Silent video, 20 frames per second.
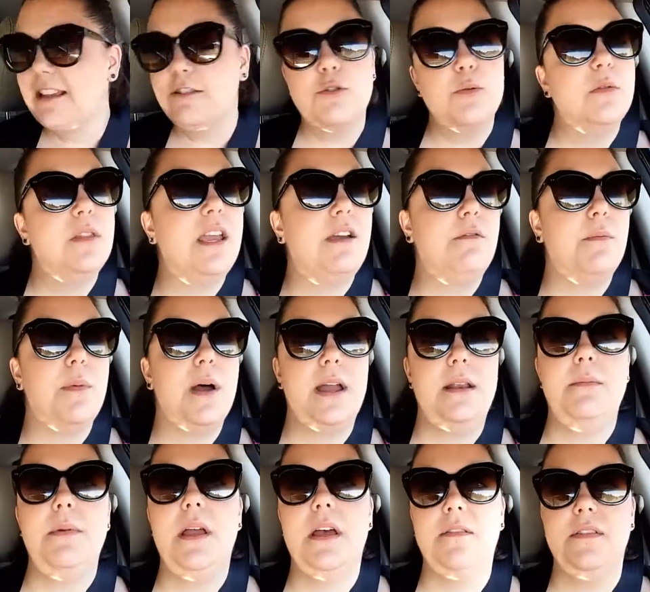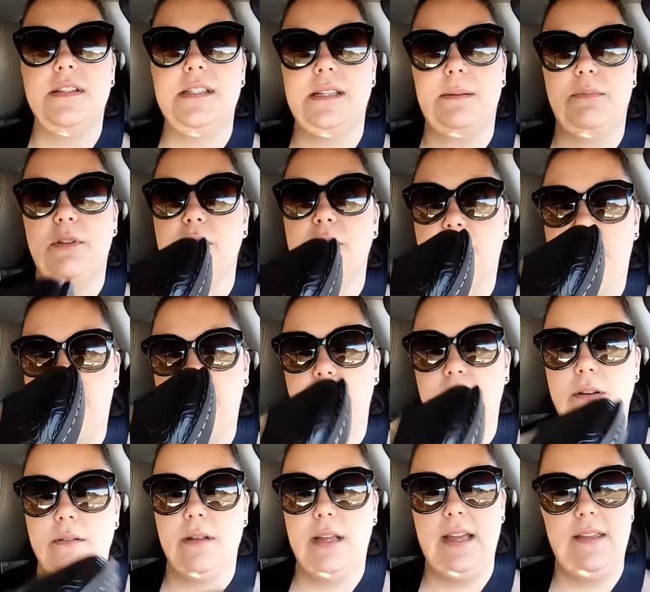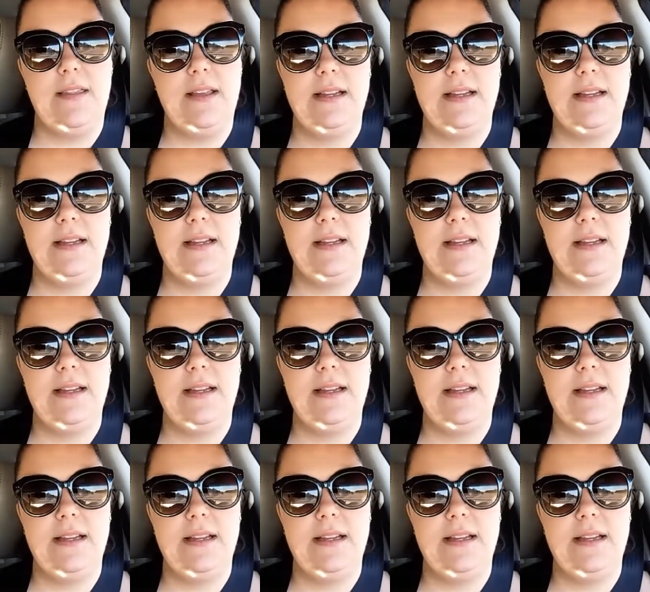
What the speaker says: That's what they remind me of, except they're leather,